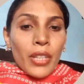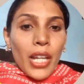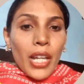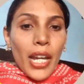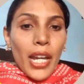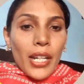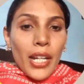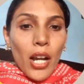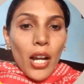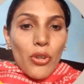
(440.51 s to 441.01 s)

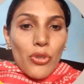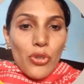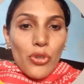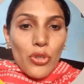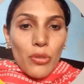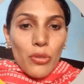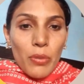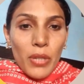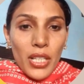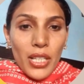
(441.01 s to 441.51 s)
And how
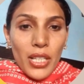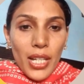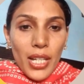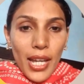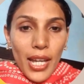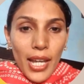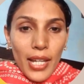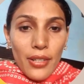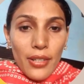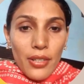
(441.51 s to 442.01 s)
should be the
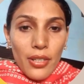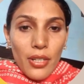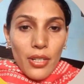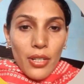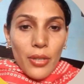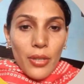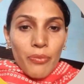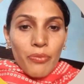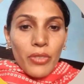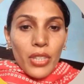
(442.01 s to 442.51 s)
end?
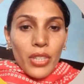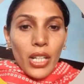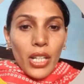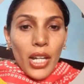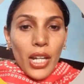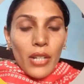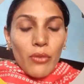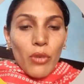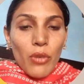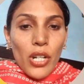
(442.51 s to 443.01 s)

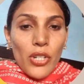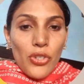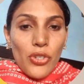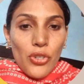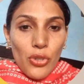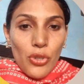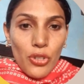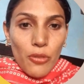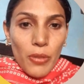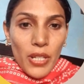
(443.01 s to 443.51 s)
And what
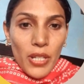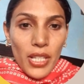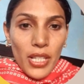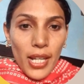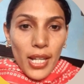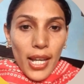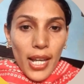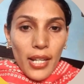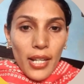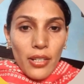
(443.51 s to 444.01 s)
should be
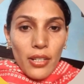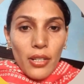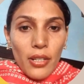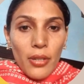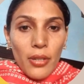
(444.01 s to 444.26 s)
the end?